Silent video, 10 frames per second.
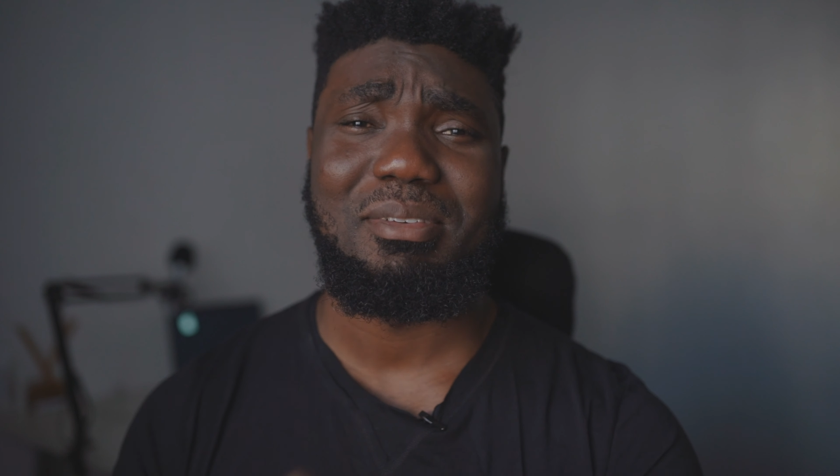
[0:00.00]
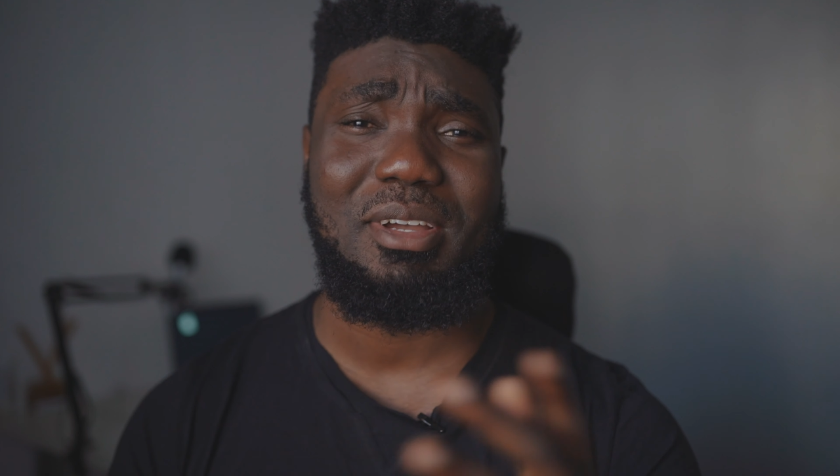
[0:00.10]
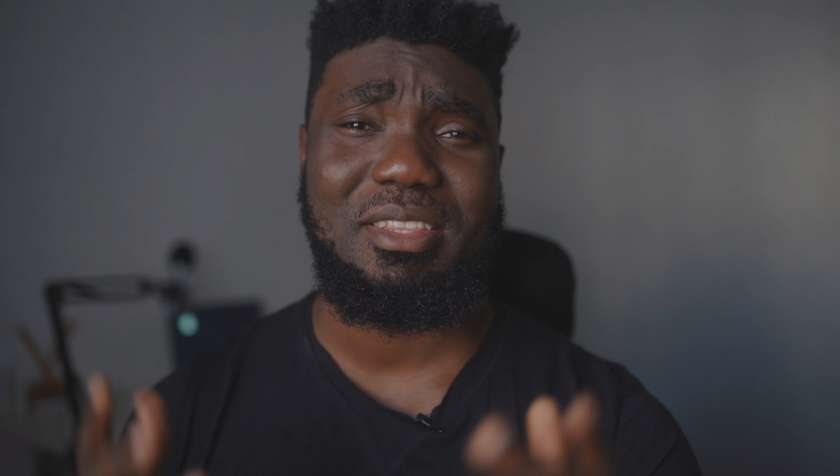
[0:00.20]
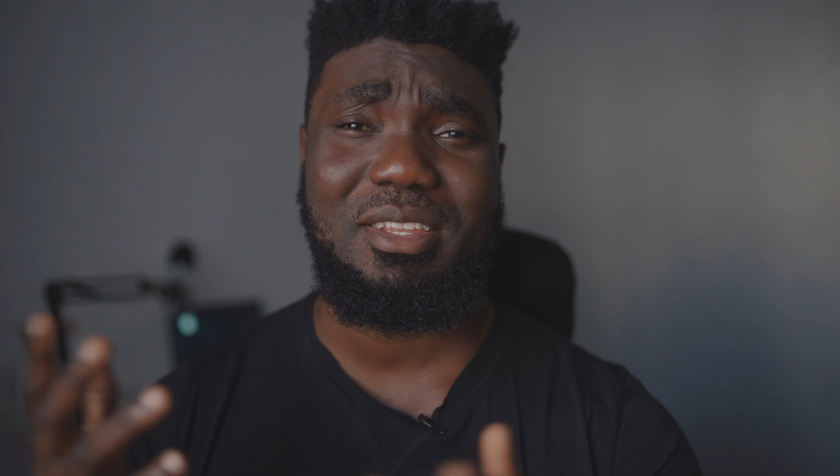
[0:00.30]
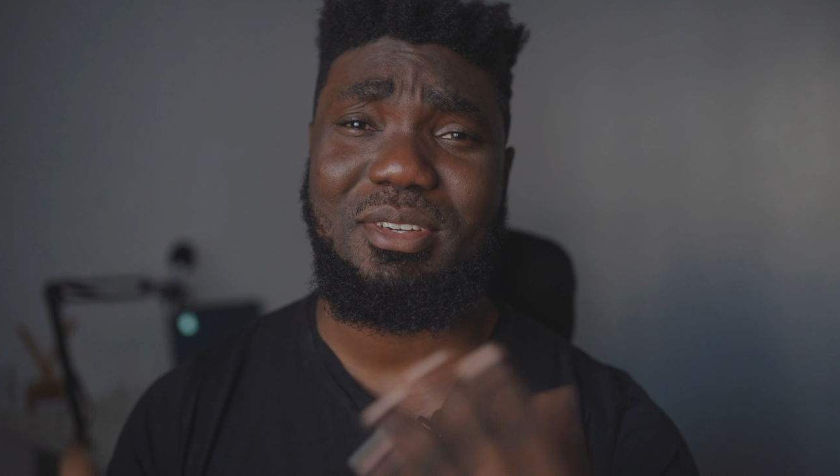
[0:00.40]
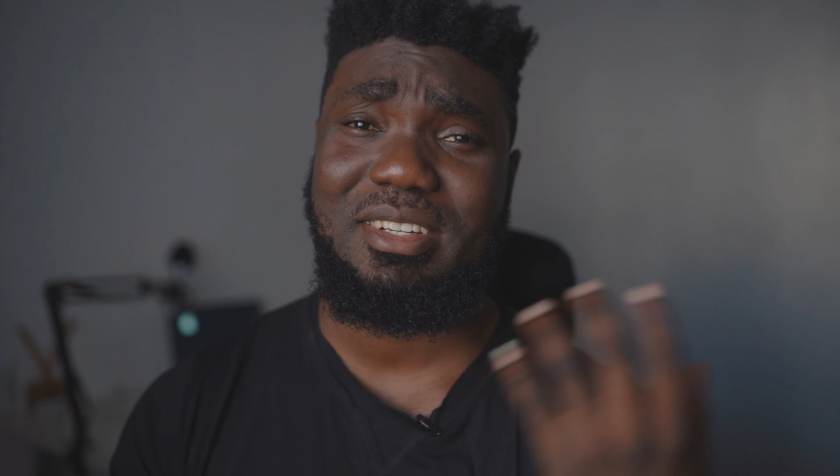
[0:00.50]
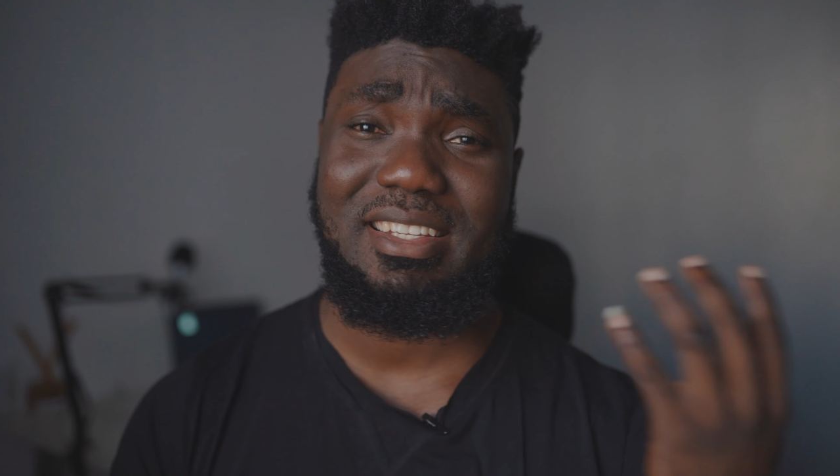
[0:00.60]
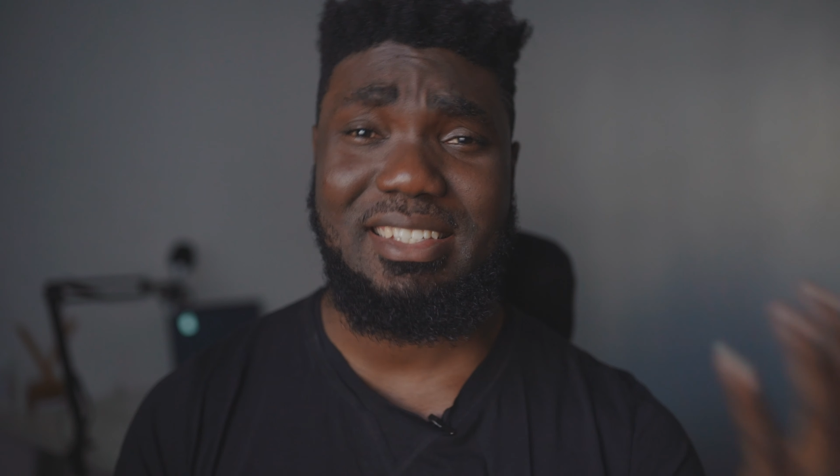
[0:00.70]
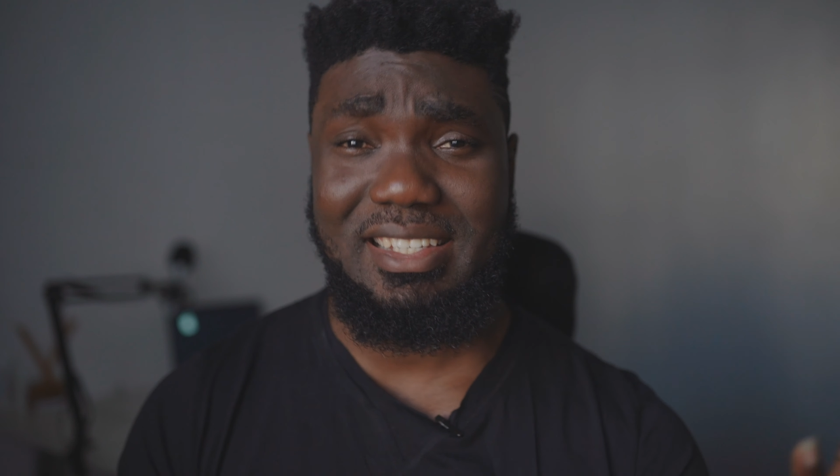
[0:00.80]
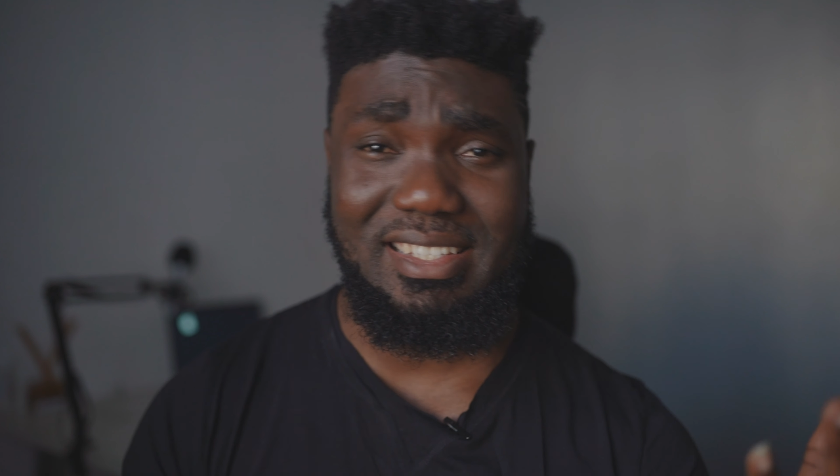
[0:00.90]
about
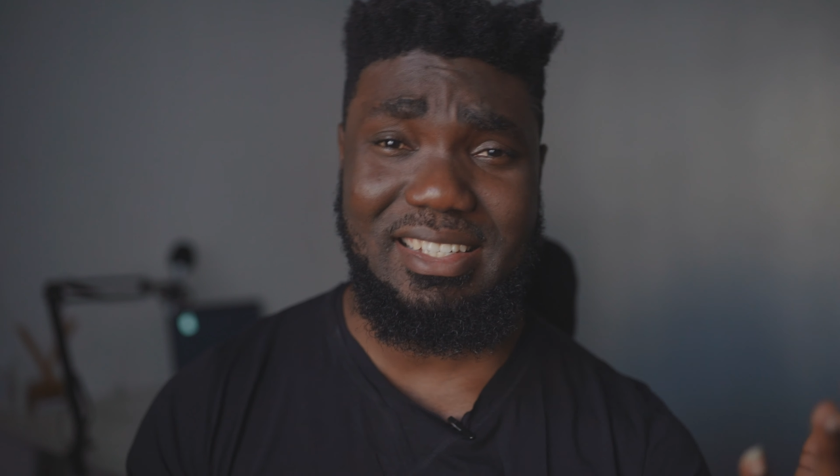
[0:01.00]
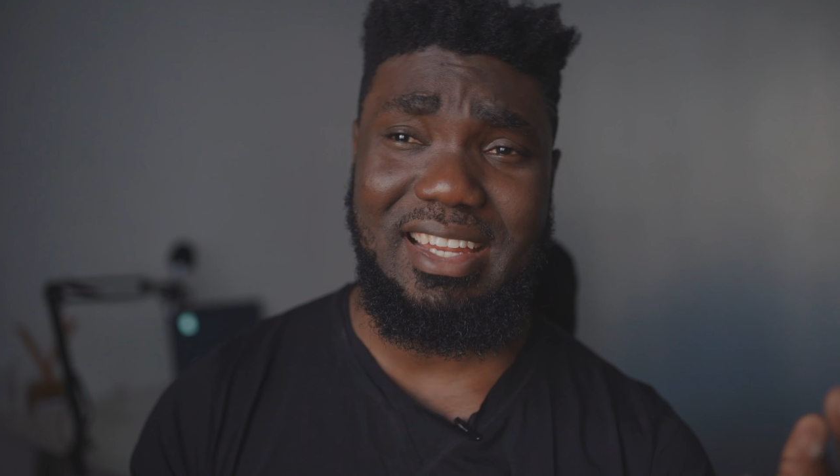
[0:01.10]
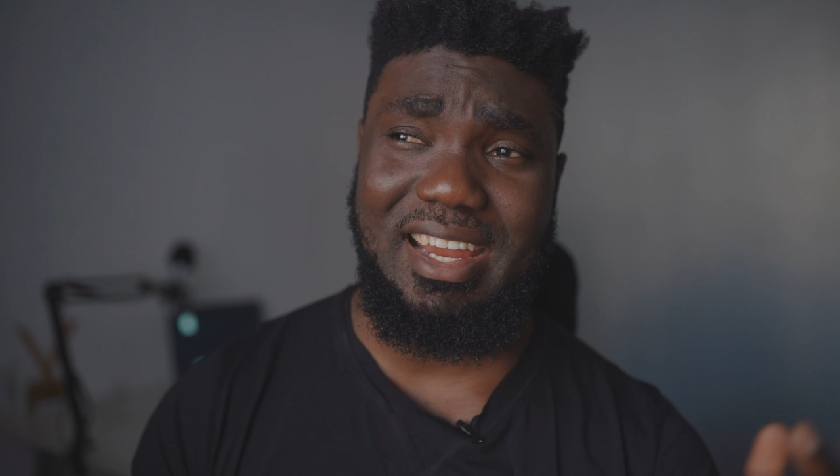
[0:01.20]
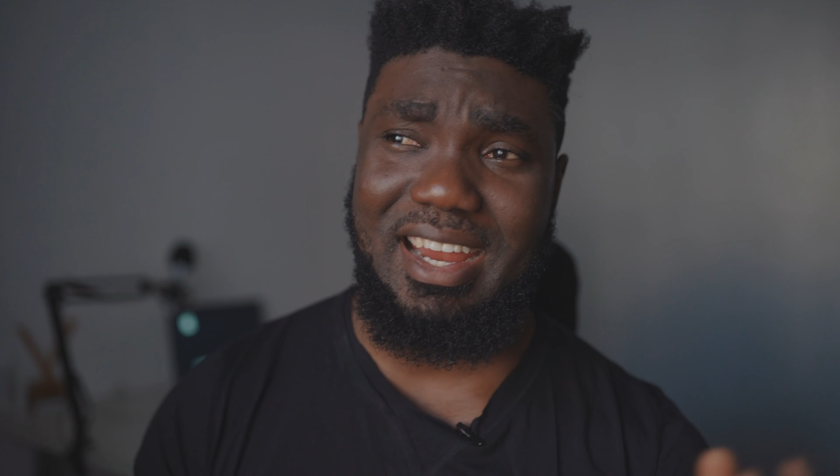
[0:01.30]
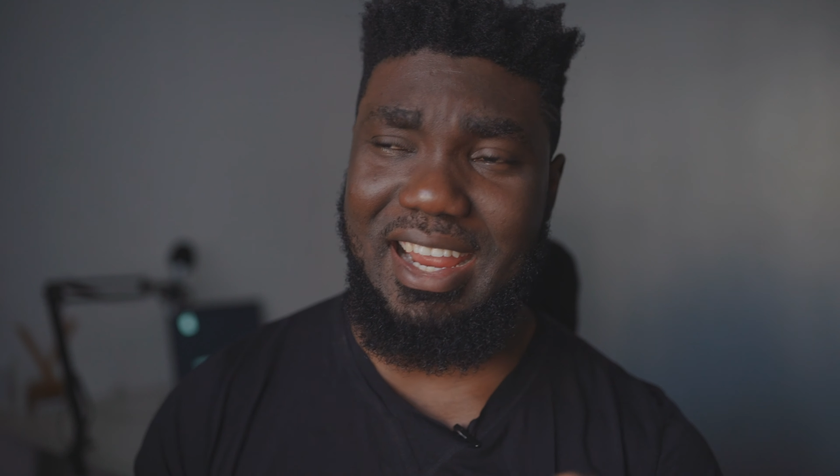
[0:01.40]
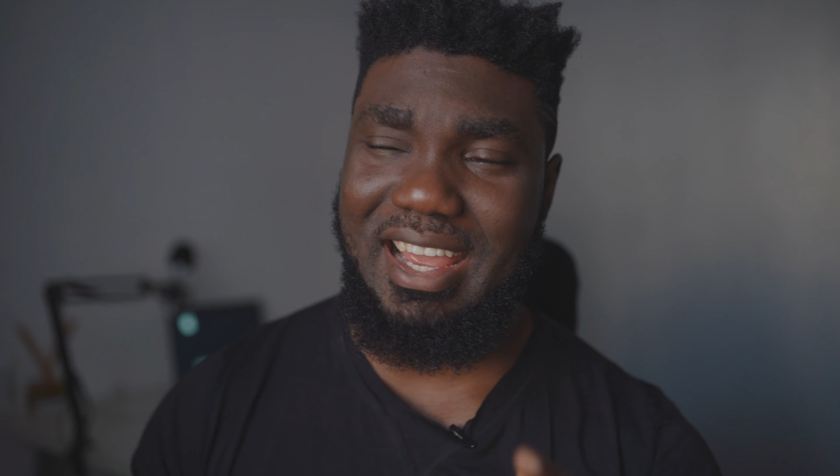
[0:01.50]
360 naira,